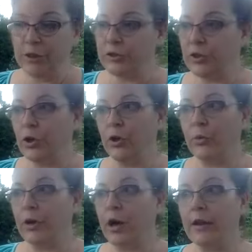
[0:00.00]
So
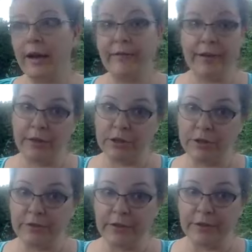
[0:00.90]
we all have an
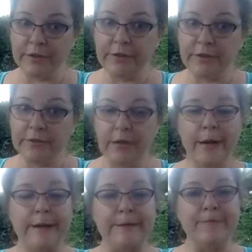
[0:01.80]
energy field.
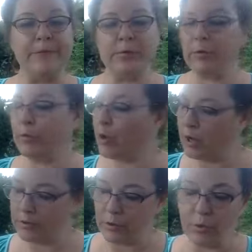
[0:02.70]
Some people
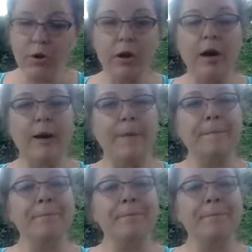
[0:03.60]
call it the aura.